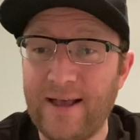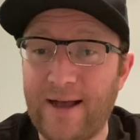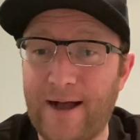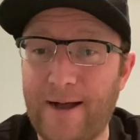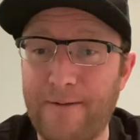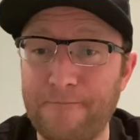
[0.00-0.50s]

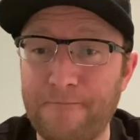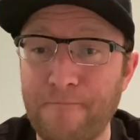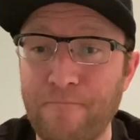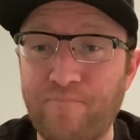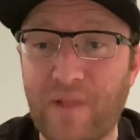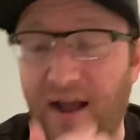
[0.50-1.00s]
I'm
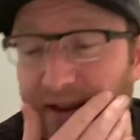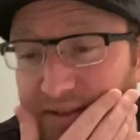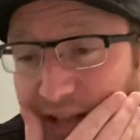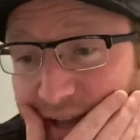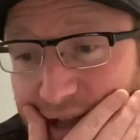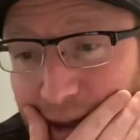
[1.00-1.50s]
going
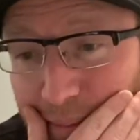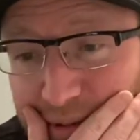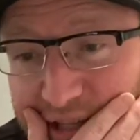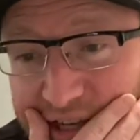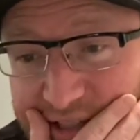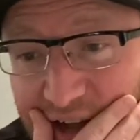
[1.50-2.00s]
to take a couple
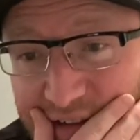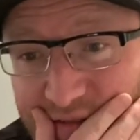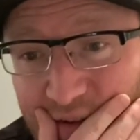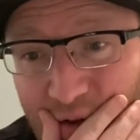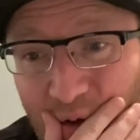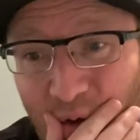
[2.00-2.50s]
days
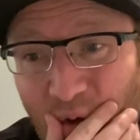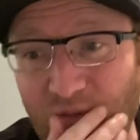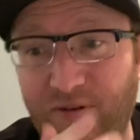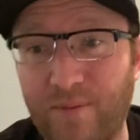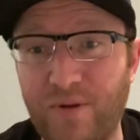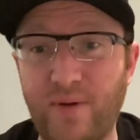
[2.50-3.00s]
off
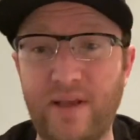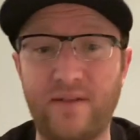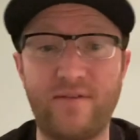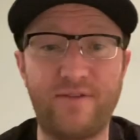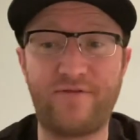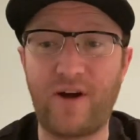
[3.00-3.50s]
from
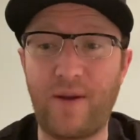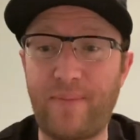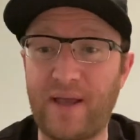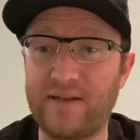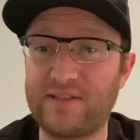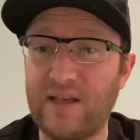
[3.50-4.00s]
doing the free
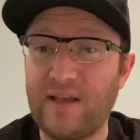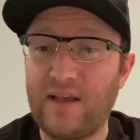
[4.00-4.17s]
picks.